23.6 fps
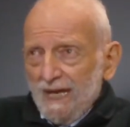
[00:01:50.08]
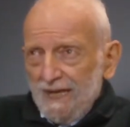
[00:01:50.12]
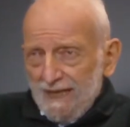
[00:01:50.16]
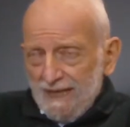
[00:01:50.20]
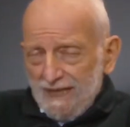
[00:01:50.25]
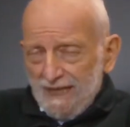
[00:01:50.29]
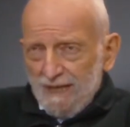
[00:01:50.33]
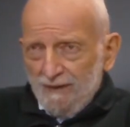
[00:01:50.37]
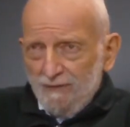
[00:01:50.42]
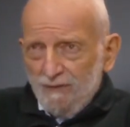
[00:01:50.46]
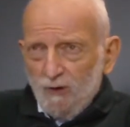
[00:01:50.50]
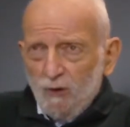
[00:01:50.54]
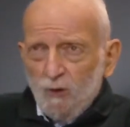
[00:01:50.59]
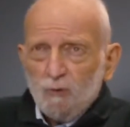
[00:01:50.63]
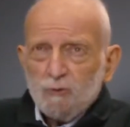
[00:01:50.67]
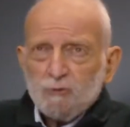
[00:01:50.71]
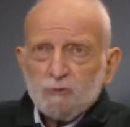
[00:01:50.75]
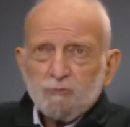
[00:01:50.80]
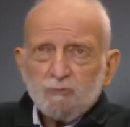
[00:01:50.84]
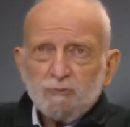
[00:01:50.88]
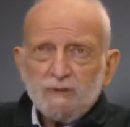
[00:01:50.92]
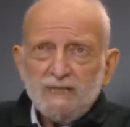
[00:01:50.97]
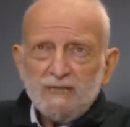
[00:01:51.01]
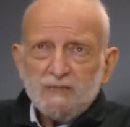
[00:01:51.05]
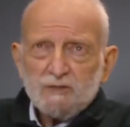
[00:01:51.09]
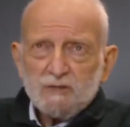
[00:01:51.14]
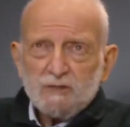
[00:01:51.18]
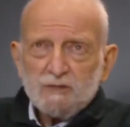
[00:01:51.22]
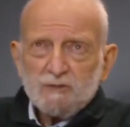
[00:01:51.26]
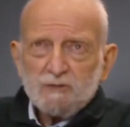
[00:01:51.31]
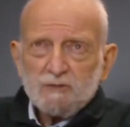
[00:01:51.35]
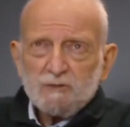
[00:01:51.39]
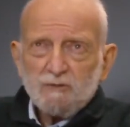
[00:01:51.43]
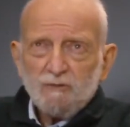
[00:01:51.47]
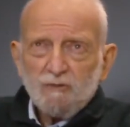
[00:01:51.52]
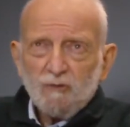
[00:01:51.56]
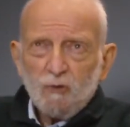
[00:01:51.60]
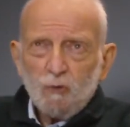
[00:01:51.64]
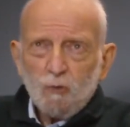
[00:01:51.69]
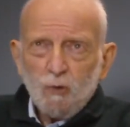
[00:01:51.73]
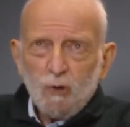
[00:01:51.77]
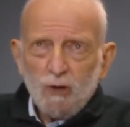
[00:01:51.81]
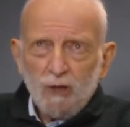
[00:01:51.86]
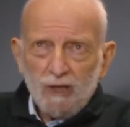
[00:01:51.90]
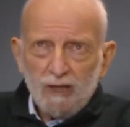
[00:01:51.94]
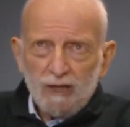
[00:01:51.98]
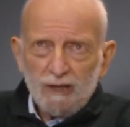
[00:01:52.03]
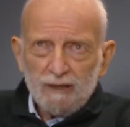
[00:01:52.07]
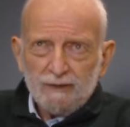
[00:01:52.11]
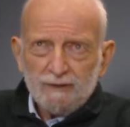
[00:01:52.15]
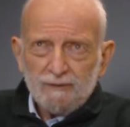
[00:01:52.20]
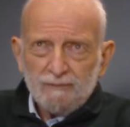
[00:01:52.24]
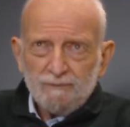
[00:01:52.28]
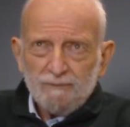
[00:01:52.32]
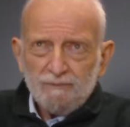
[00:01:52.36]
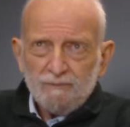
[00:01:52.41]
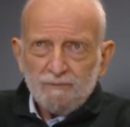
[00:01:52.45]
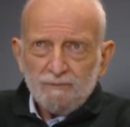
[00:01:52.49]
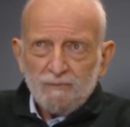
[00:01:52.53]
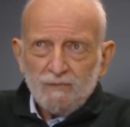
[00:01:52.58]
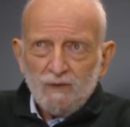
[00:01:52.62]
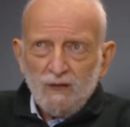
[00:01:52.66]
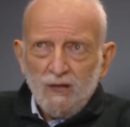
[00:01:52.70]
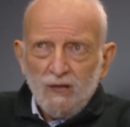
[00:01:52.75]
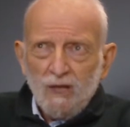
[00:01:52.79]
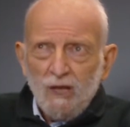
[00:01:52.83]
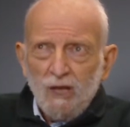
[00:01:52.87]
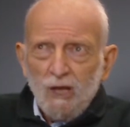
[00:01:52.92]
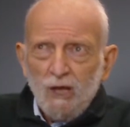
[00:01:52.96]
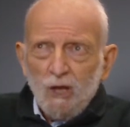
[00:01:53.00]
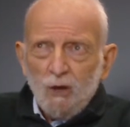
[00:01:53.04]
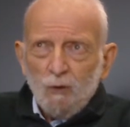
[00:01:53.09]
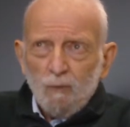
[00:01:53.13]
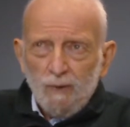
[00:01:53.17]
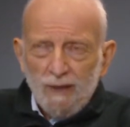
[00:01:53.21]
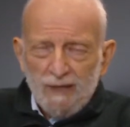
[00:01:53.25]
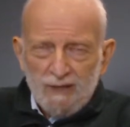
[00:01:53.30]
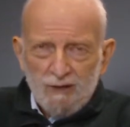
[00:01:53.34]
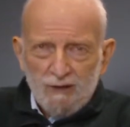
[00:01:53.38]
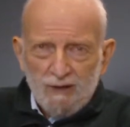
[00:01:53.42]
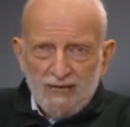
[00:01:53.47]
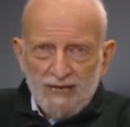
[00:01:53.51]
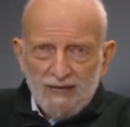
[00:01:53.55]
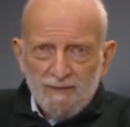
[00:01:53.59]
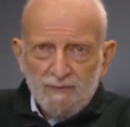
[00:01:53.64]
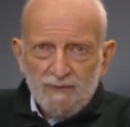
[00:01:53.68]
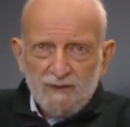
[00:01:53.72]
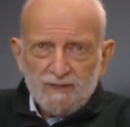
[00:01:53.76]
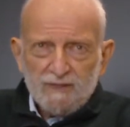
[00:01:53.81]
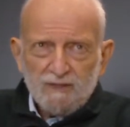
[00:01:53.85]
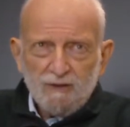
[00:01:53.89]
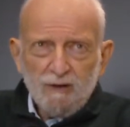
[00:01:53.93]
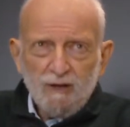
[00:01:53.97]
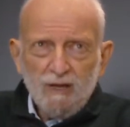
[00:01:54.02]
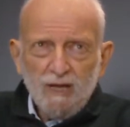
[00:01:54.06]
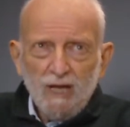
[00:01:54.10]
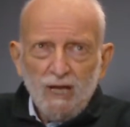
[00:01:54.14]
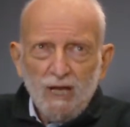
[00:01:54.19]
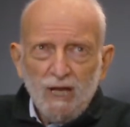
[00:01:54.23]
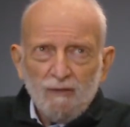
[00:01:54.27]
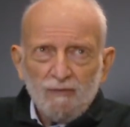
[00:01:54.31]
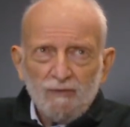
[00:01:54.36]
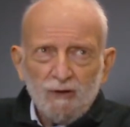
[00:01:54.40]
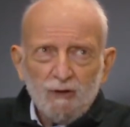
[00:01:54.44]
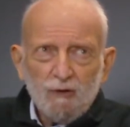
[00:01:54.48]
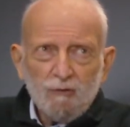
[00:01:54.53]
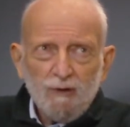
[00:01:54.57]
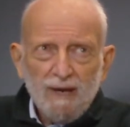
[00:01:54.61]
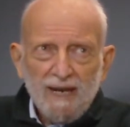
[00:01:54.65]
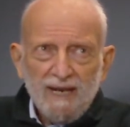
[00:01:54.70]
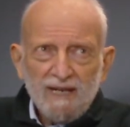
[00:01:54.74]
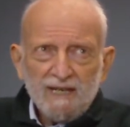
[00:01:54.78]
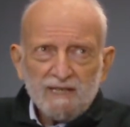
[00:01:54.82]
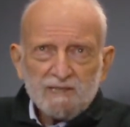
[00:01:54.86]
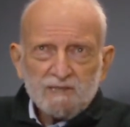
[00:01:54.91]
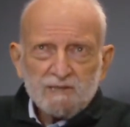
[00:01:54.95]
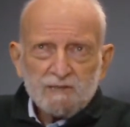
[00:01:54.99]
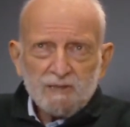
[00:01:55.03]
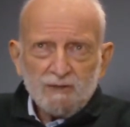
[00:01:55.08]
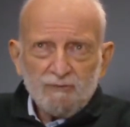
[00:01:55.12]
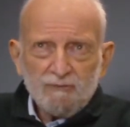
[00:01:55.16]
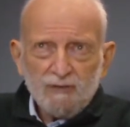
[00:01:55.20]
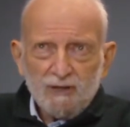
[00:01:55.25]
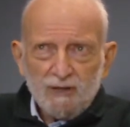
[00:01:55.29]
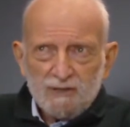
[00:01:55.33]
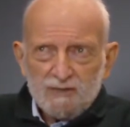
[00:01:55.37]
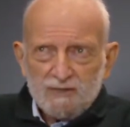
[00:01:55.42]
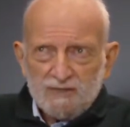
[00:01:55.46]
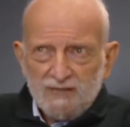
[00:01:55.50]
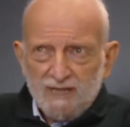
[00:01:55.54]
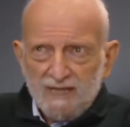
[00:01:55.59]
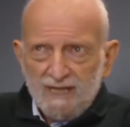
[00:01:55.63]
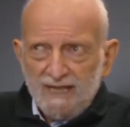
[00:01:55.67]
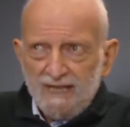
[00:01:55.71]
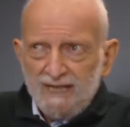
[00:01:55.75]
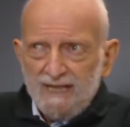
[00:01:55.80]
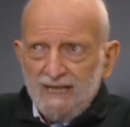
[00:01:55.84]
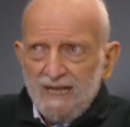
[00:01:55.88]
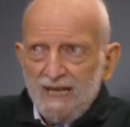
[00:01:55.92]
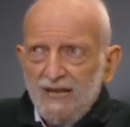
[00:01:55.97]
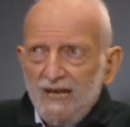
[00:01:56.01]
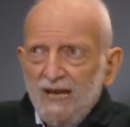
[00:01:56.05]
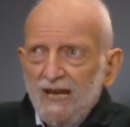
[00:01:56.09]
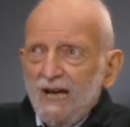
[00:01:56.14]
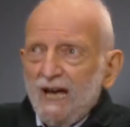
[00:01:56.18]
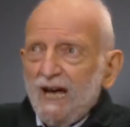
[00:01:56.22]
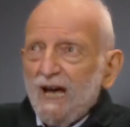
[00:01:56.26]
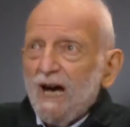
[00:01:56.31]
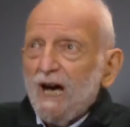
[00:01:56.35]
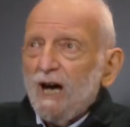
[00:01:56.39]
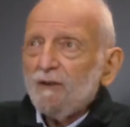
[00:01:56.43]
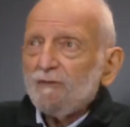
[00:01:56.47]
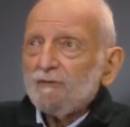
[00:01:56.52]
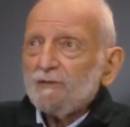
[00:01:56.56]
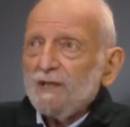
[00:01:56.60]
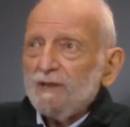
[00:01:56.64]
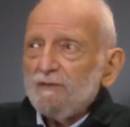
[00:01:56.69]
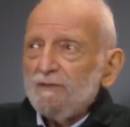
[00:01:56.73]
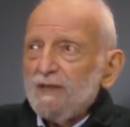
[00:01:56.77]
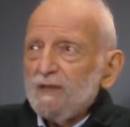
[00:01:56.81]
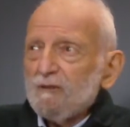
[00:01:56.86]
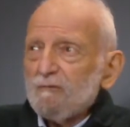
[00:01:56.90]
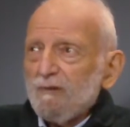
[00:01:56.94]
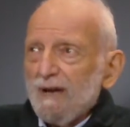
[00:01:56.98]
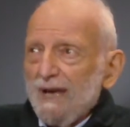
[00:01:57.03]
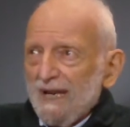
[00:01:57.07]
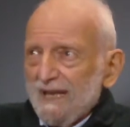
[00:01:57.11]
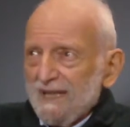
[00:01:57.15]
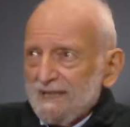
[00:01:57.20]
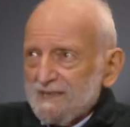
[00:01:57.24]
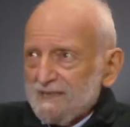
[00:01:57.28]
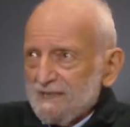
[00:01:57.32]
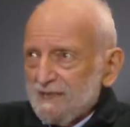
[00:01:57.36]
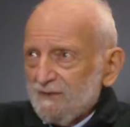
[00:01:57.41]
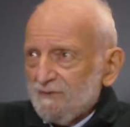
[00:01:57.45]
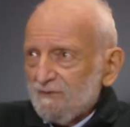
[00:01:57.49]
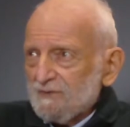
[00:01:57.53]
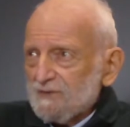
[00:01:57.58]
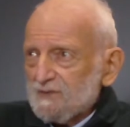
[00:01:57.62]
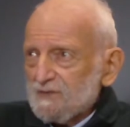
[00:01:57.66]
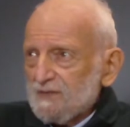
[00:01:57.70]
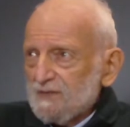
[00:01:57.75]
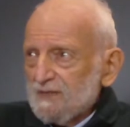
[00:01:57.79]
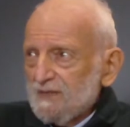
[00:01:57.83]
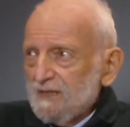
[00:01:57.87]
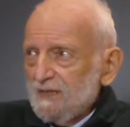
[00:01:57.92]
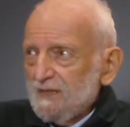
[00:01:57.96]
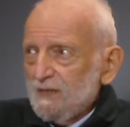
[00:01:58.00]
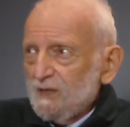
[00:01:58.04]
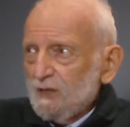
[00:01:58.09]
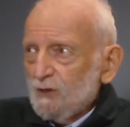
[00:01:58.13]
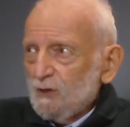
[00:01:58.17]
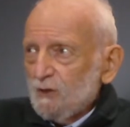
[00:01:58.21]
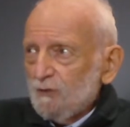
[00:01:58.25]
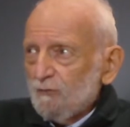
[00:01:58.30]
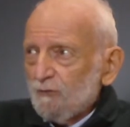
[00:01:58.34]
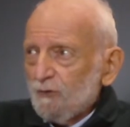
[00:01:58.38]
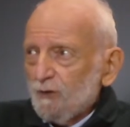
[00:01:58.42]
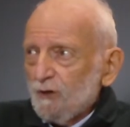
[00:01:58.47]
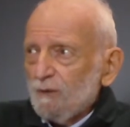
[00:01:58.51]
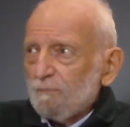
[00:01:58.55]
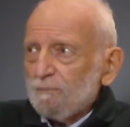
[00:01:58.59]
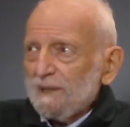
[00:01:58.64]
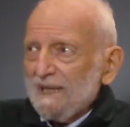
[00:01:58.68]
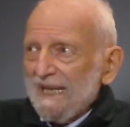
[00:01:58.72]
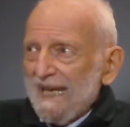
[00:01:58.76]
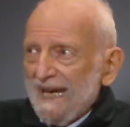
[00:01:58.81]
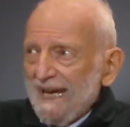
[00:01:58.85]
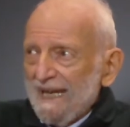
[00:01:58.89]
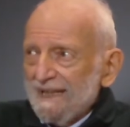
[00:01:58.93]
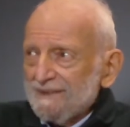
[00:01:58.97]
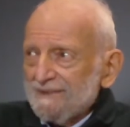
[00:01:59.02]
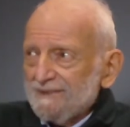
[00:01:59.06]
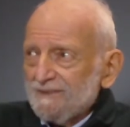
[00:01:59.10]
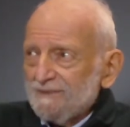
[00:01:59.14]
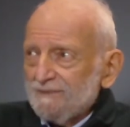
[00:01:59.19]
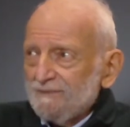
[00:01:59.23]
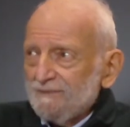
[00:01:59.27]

in those regions of the world where you get the greatest diversity of living relatives for a plant,